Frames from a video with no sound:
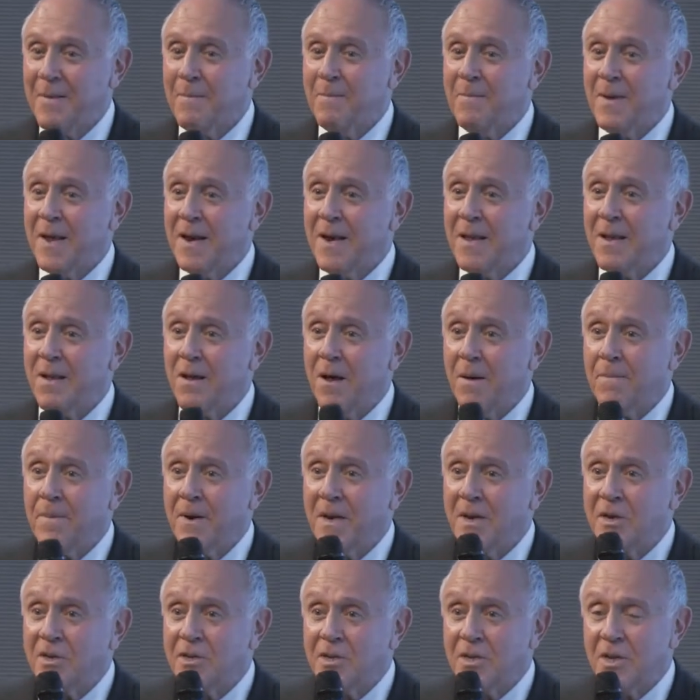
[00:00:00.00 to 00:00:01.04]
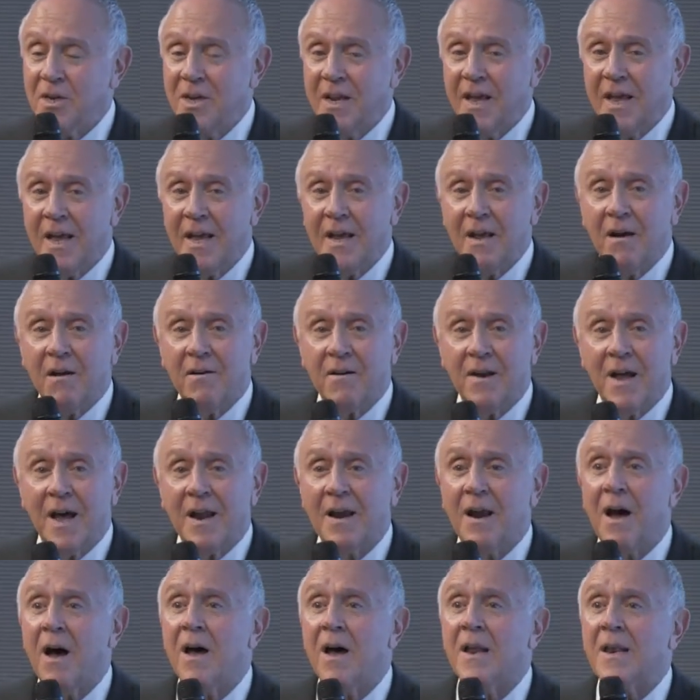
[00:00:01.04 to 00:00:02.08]
Many companies today are
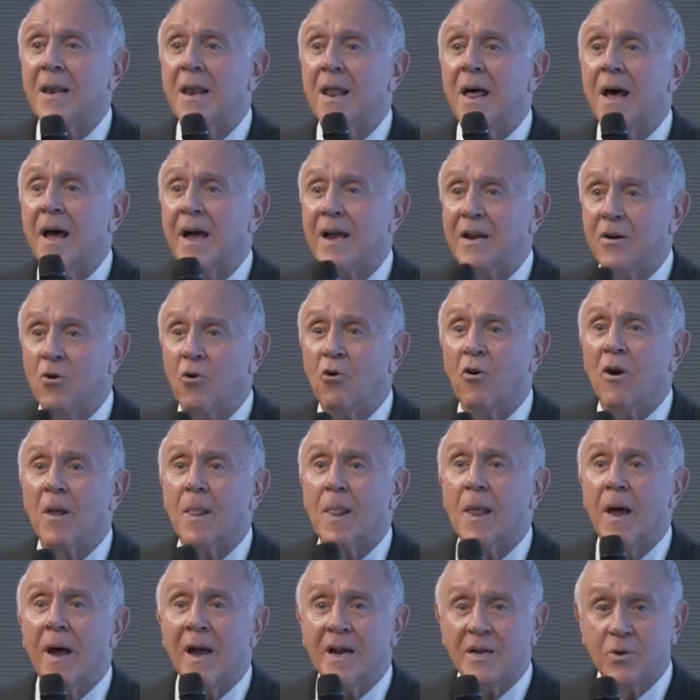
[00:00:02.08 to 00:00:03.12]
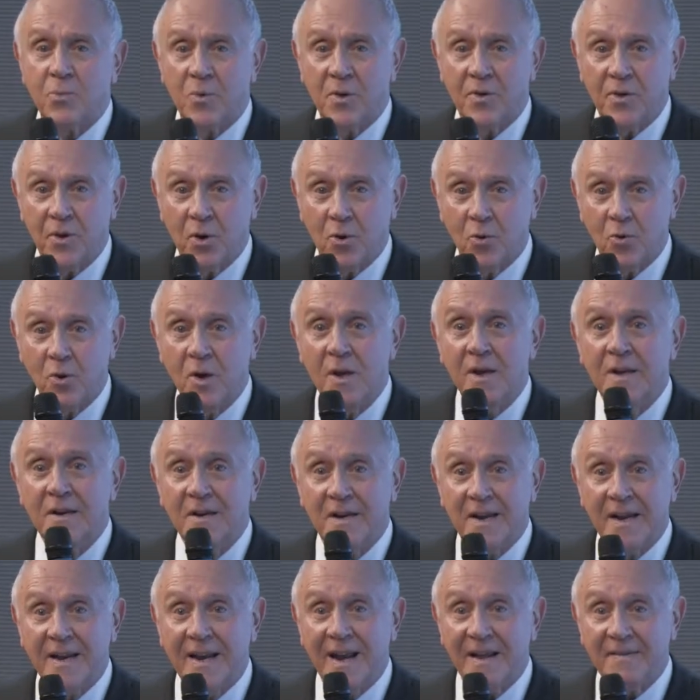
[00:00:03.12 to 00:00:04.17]
not online or aligned with you
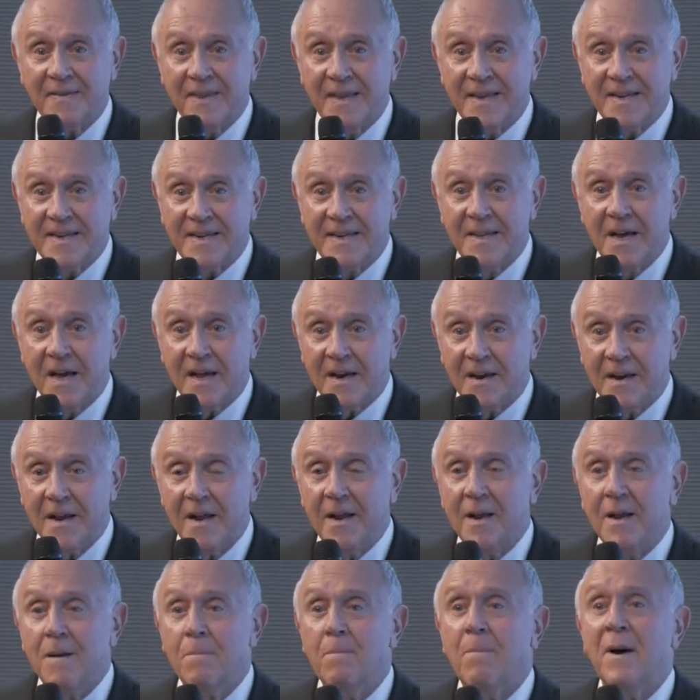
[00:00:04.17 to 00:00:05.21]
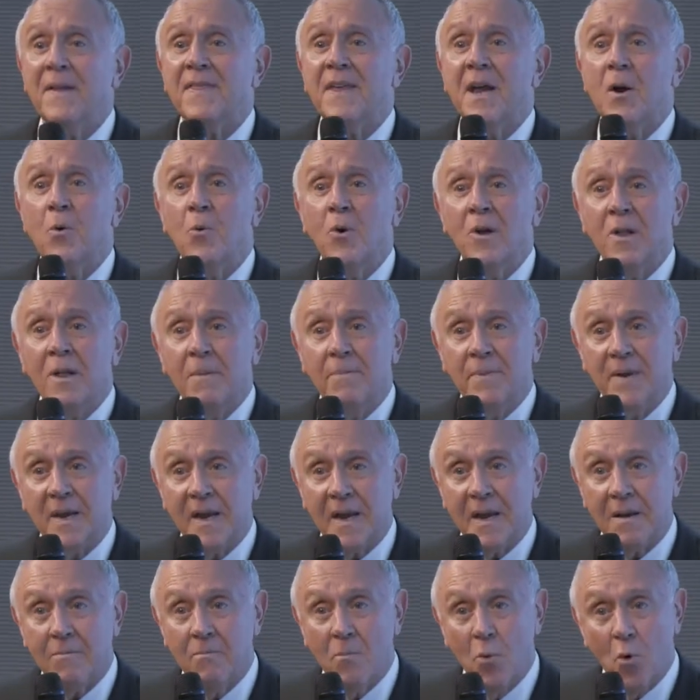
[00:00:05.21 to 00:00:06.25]
to get this done. But they will
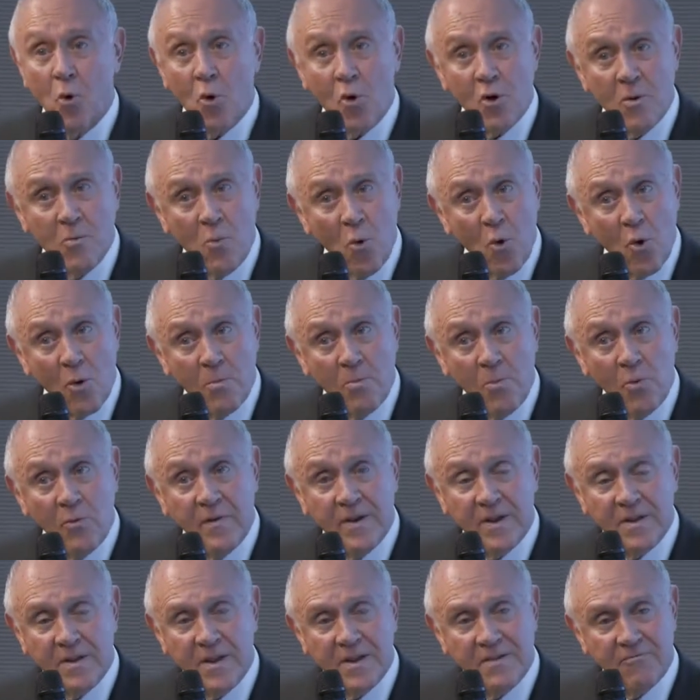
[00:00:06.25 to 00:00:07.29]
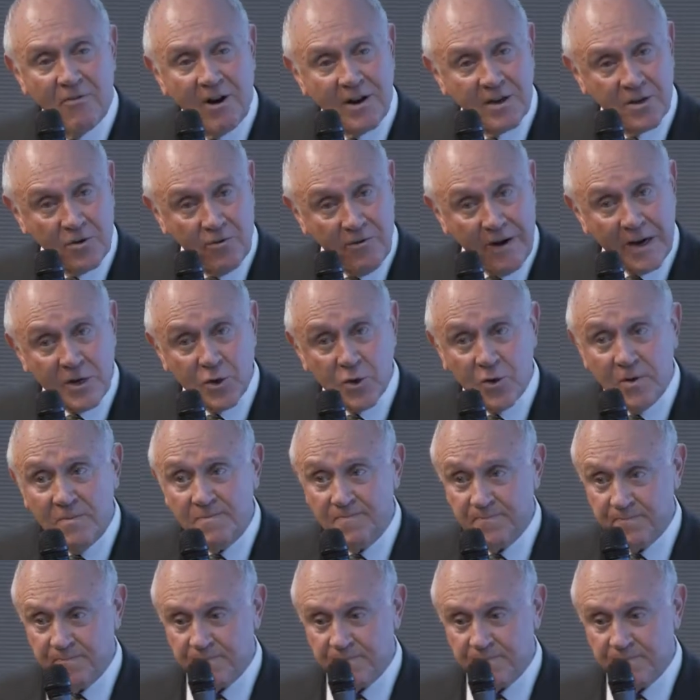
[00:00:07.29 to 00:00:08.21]
be more and more moving in the right direction.